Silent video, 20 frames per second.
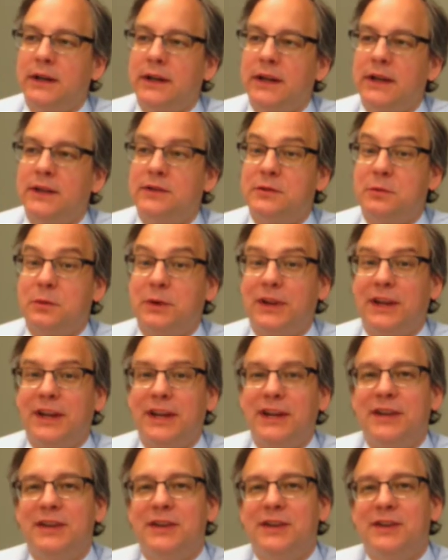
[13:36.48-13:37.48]
It's
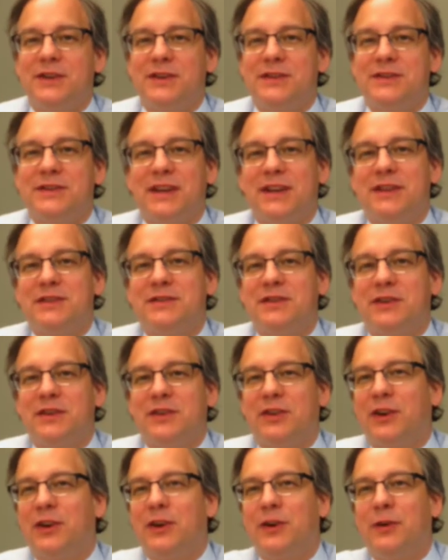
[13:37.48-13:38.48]
related in the sense that
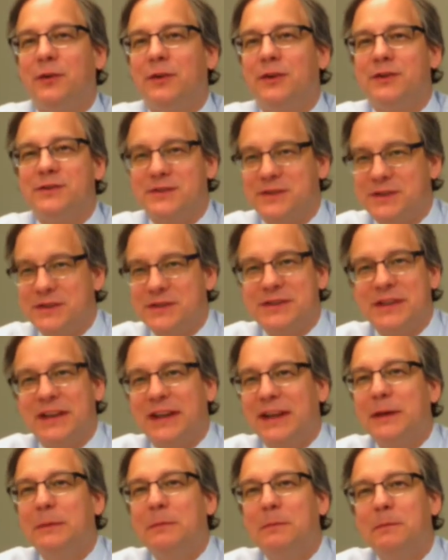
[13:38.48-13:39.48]
the cure is the
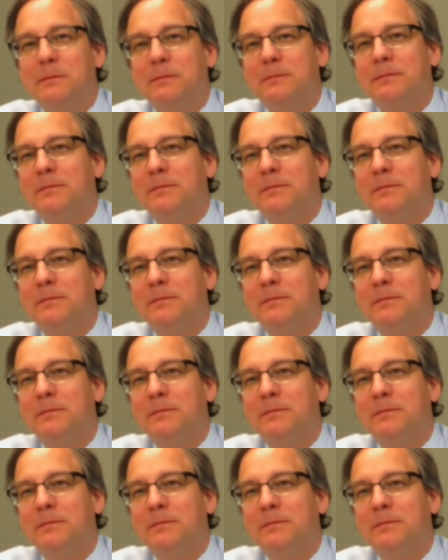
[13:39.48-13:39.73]
same.